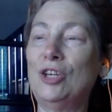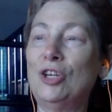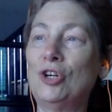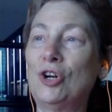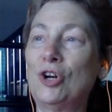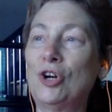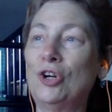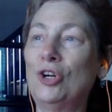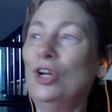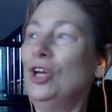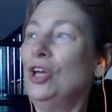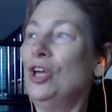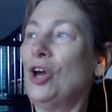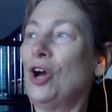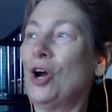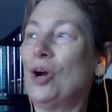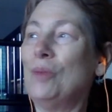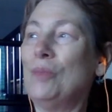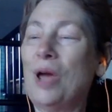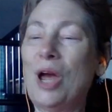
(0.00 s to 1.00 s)
in our
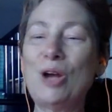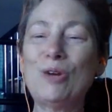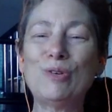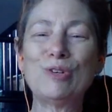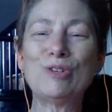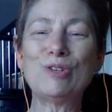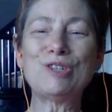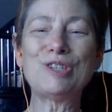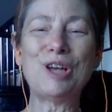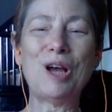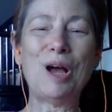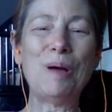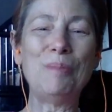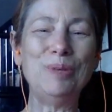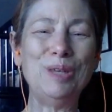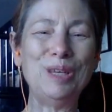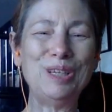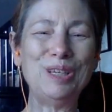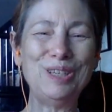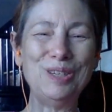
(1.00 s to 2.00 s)

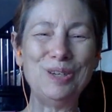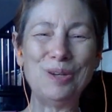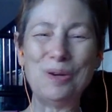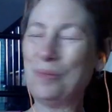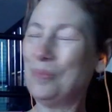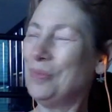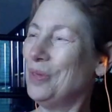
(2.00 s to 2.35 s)
macroscopic,